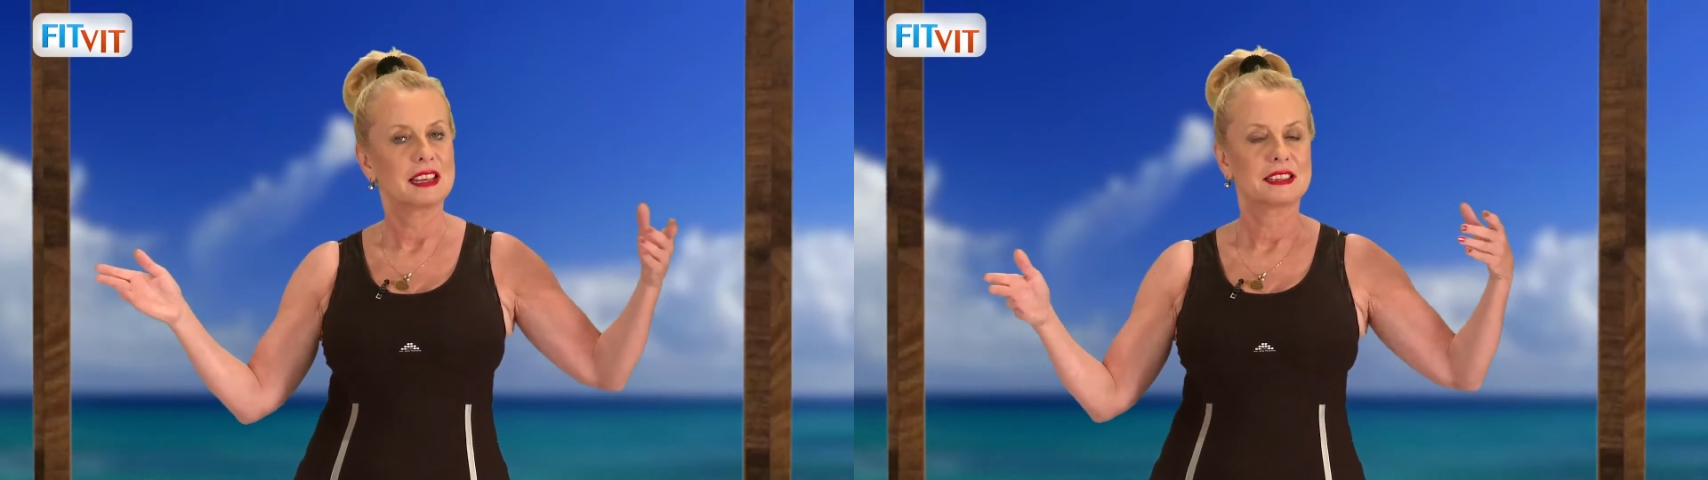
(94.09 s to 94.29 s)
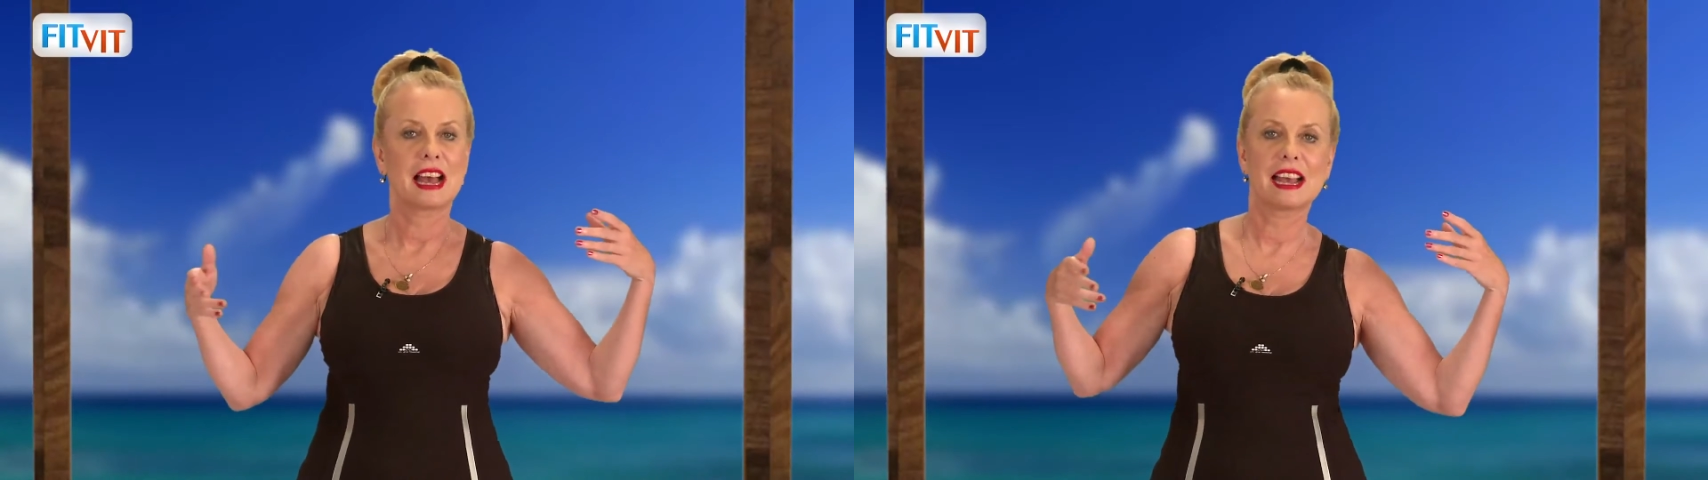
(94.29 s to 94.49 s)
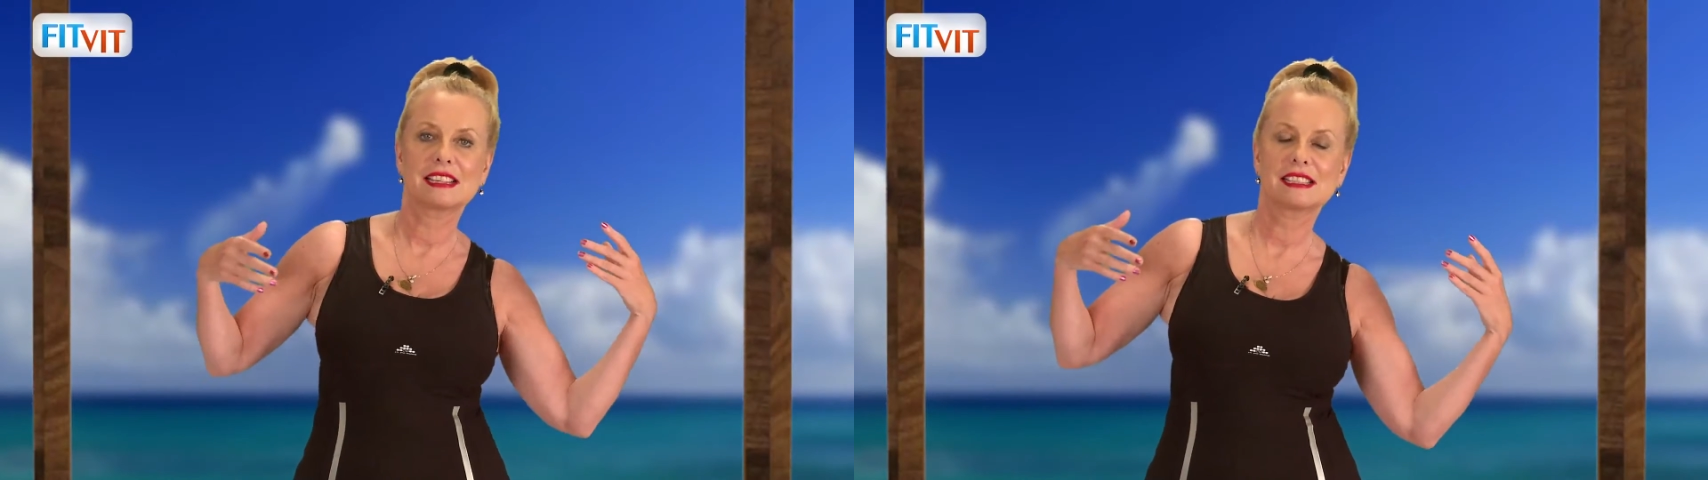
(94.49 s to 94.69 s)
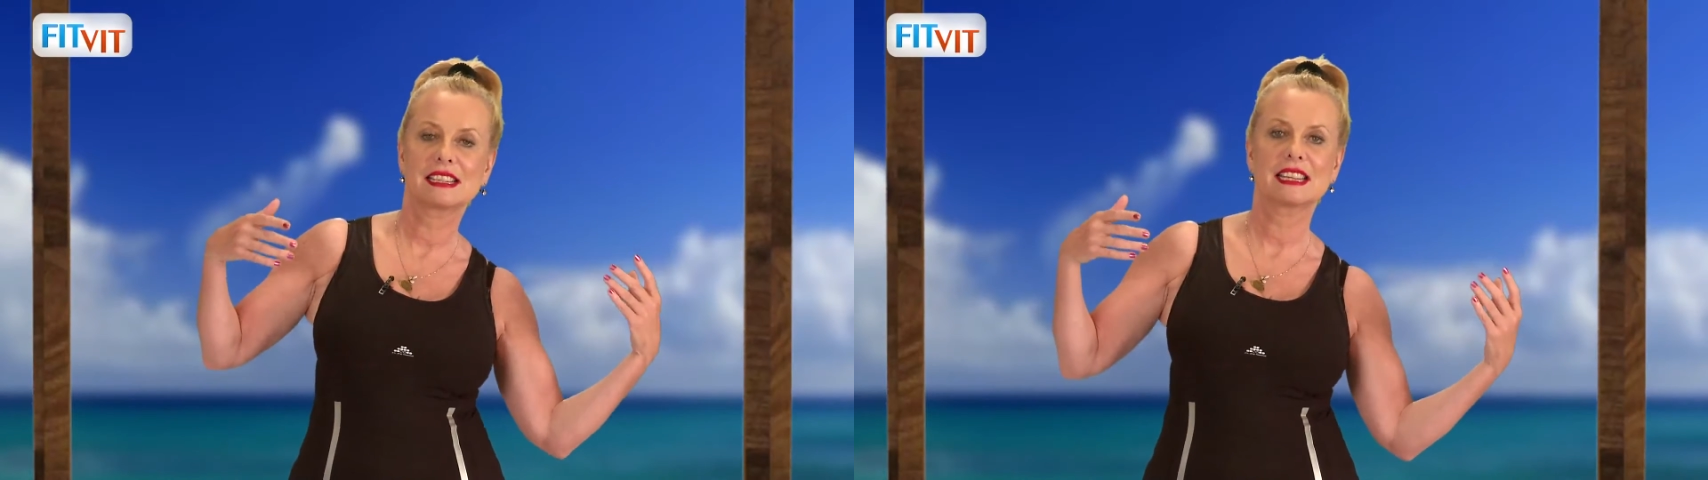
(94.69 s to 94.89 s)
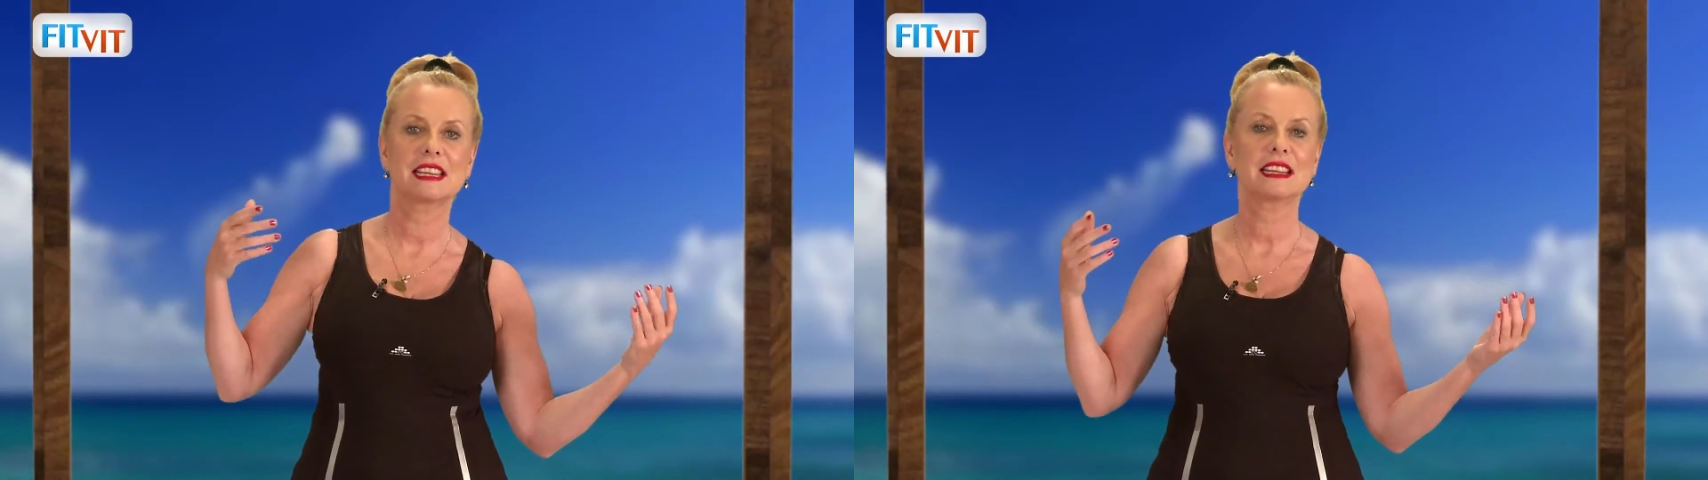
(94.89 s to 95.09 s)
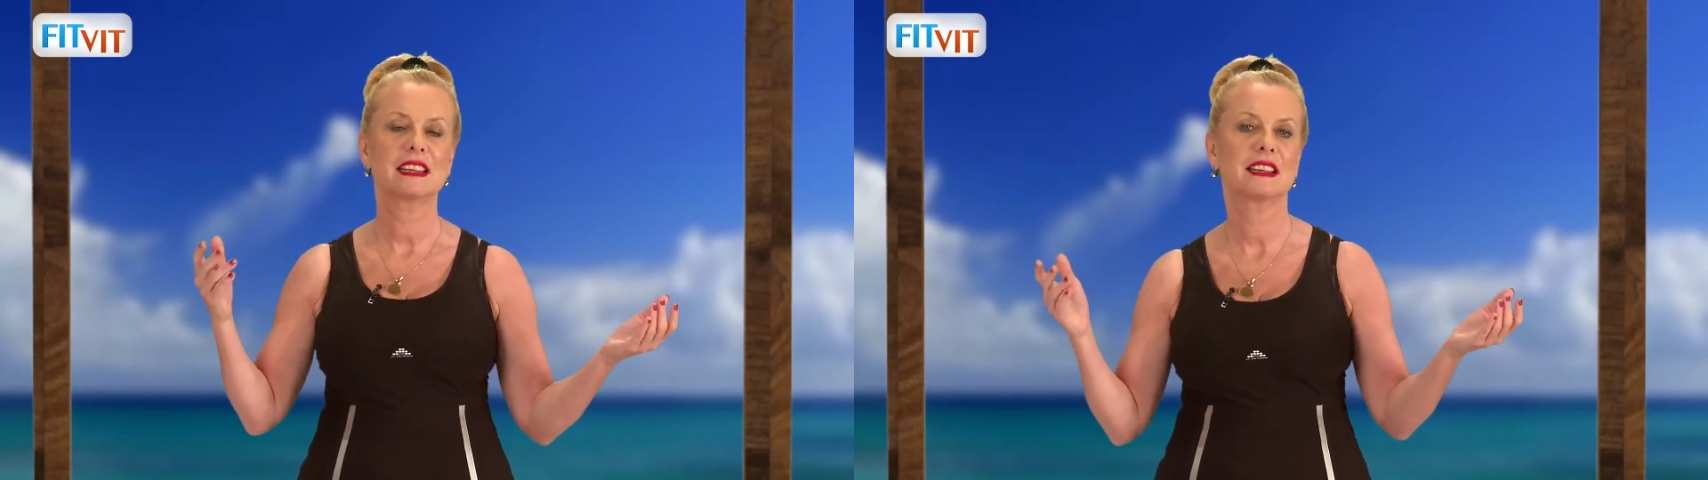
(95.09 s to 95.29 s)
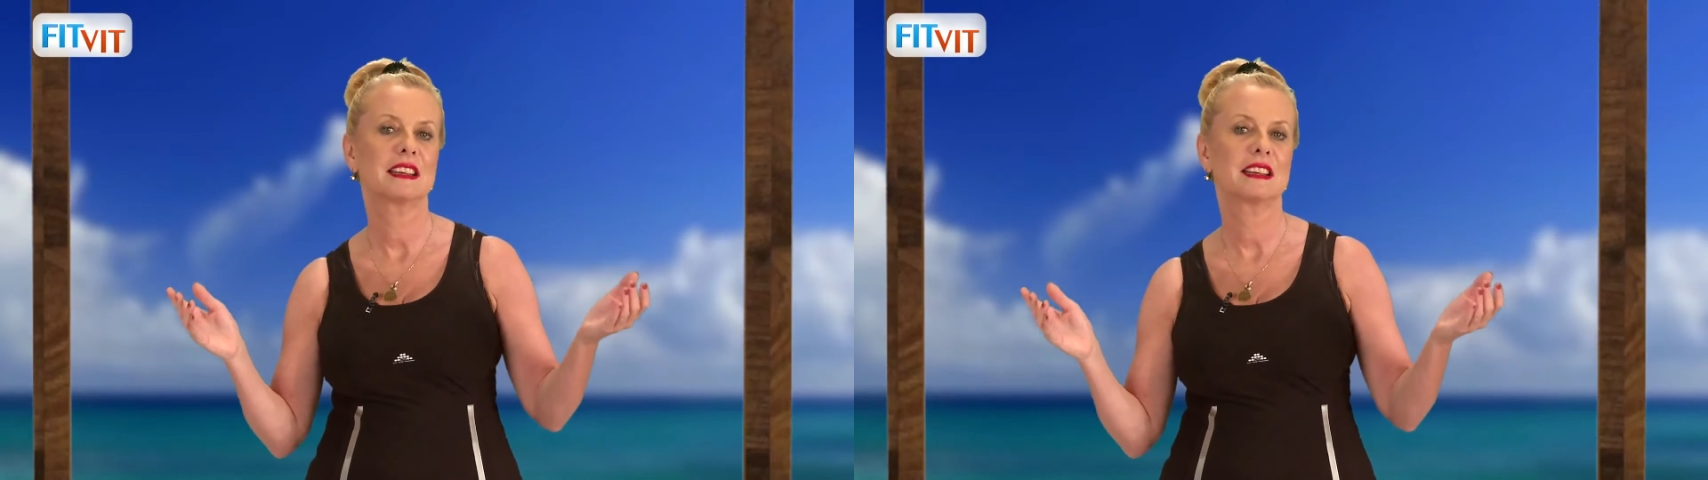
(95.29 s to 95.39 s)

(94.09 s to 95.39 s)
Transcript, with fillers: nicely